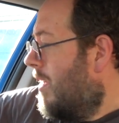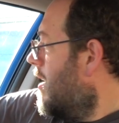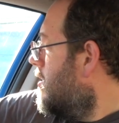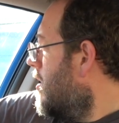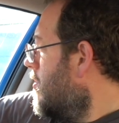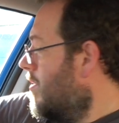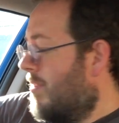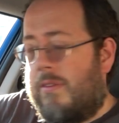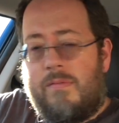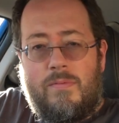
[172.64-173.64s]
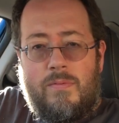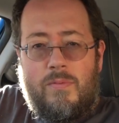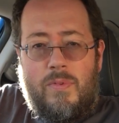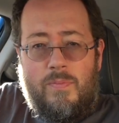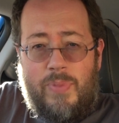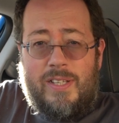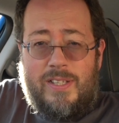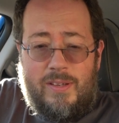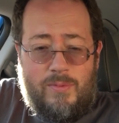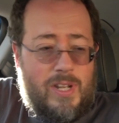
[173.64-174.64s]
yeah, so
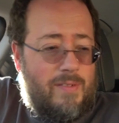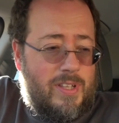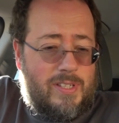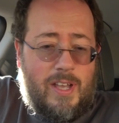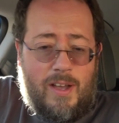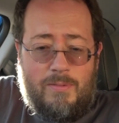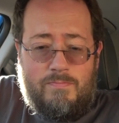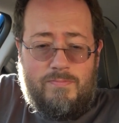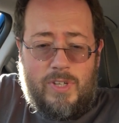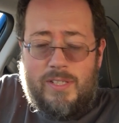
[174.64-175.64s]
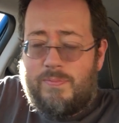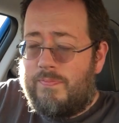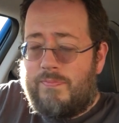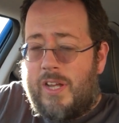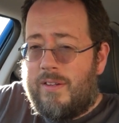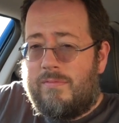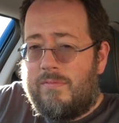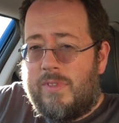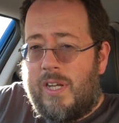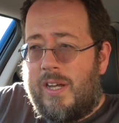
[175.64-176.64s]
basically we love this car. It's
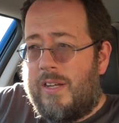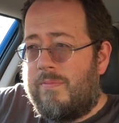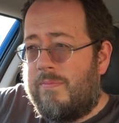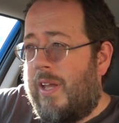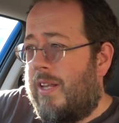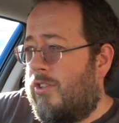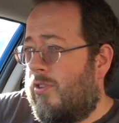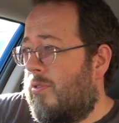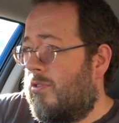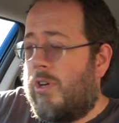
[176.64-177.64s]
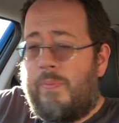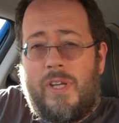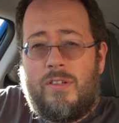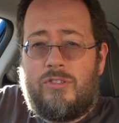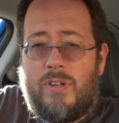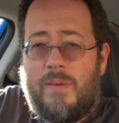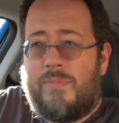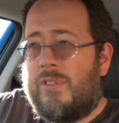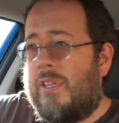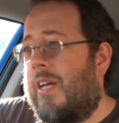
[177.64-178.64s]
done mainly short shopping
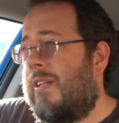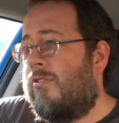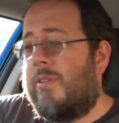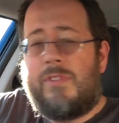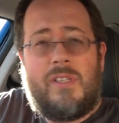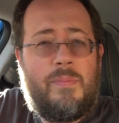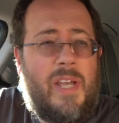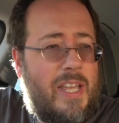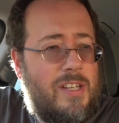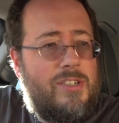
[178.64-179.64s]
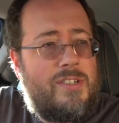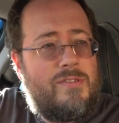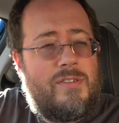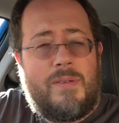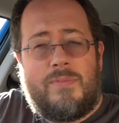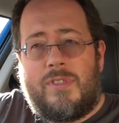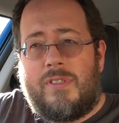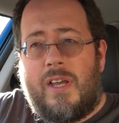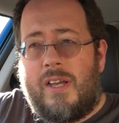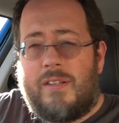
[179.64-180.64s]
trips, trips to the beach,
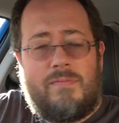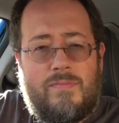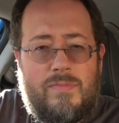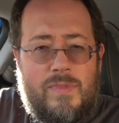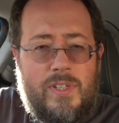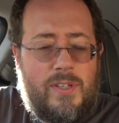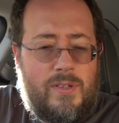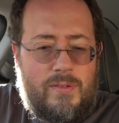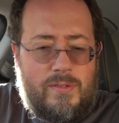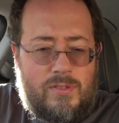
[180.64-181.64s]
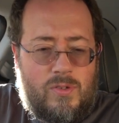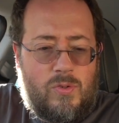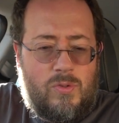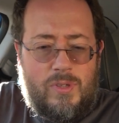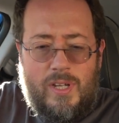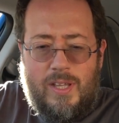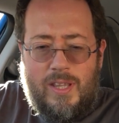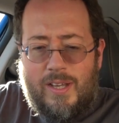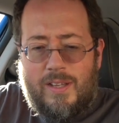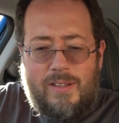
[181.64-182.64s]
trips to school,
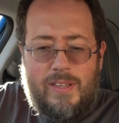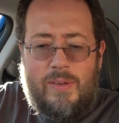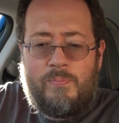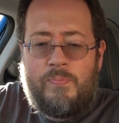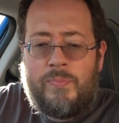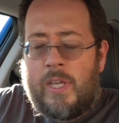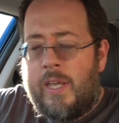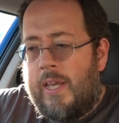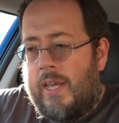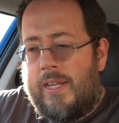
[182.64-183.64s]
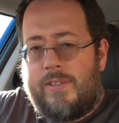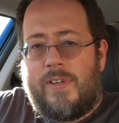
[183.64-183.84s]
that kind of thing, and it's